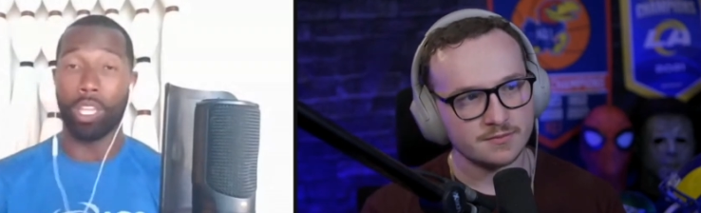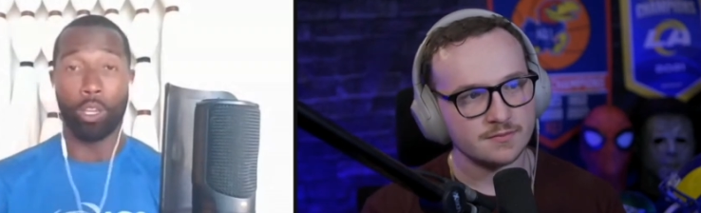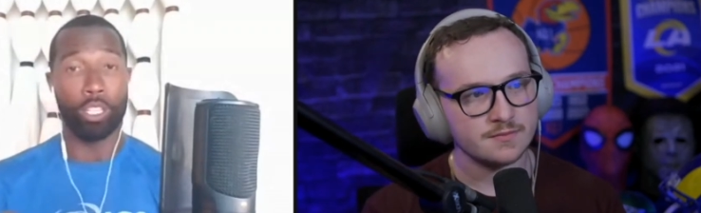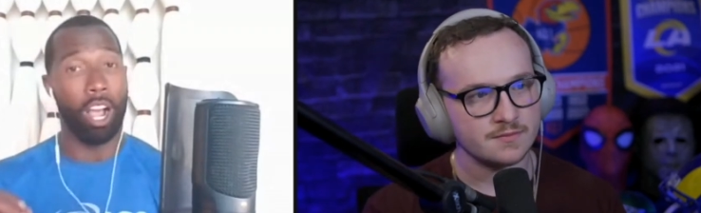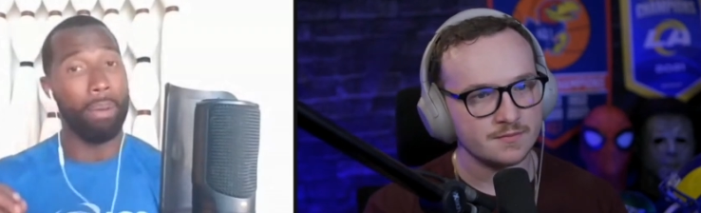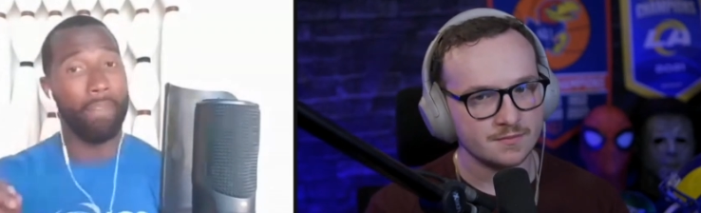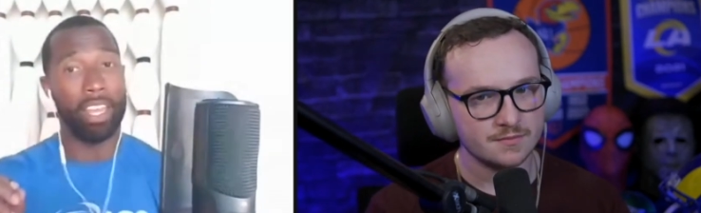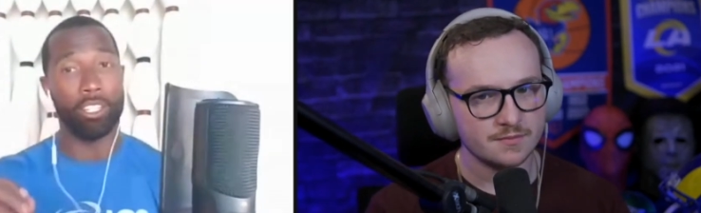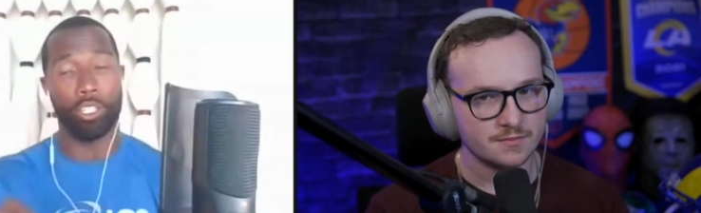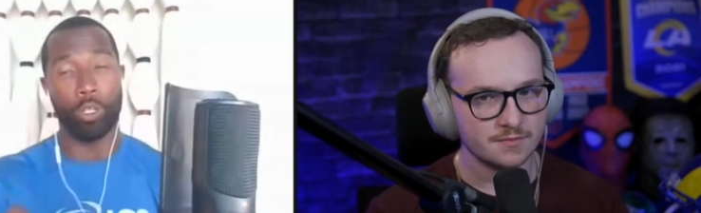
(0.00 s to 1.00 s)
Speaker 1: think you talk about
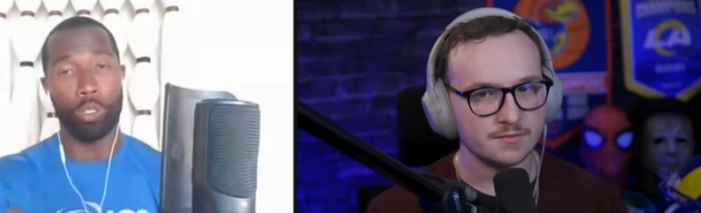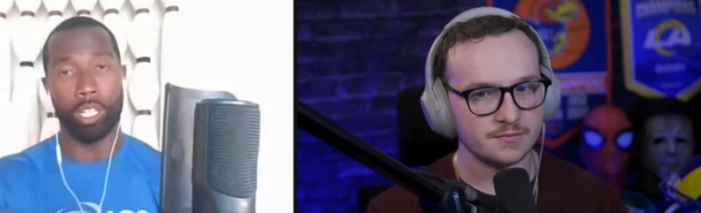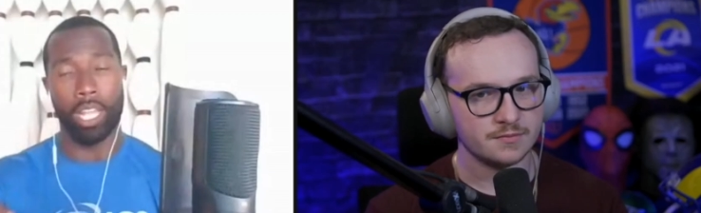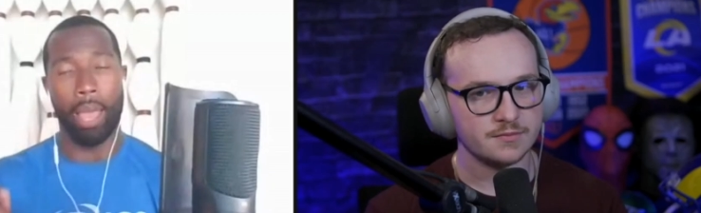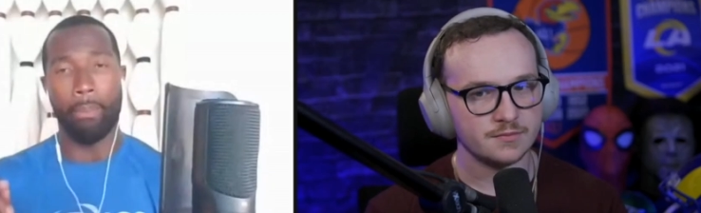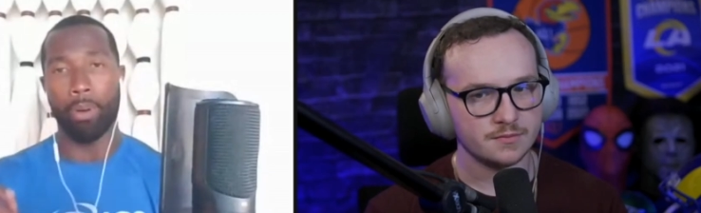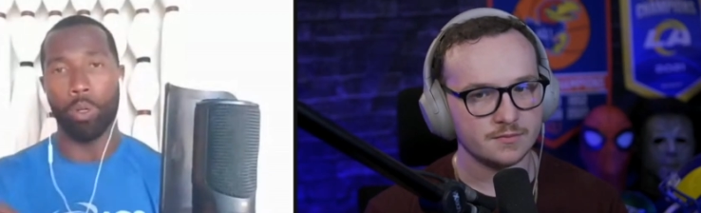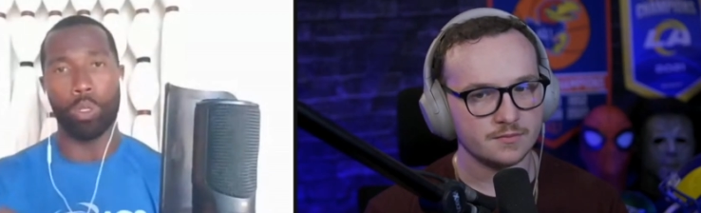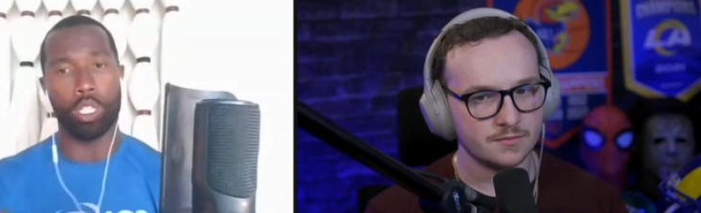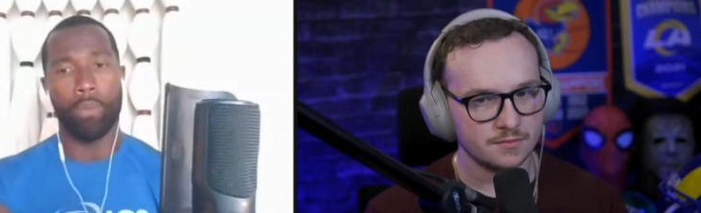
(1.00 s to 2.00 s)
that juice and that
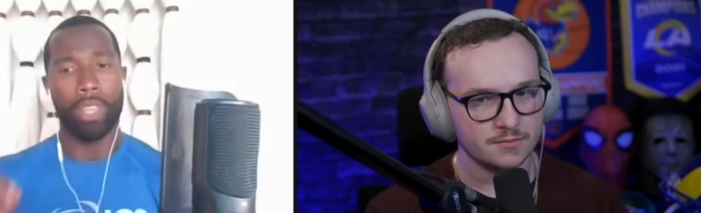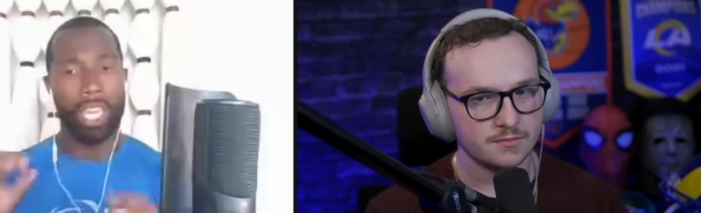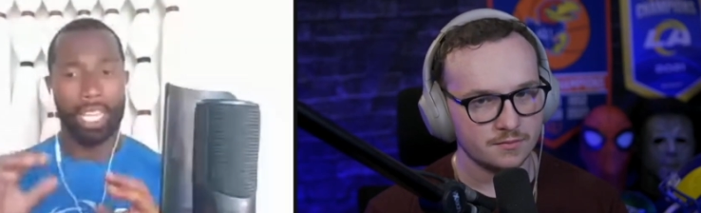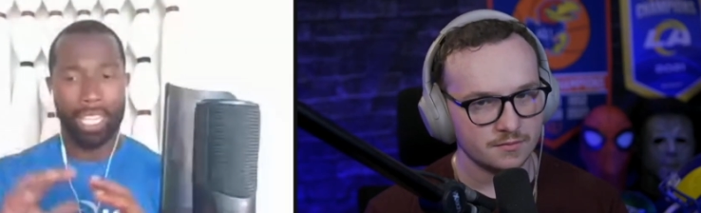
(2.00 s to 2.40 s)
boost.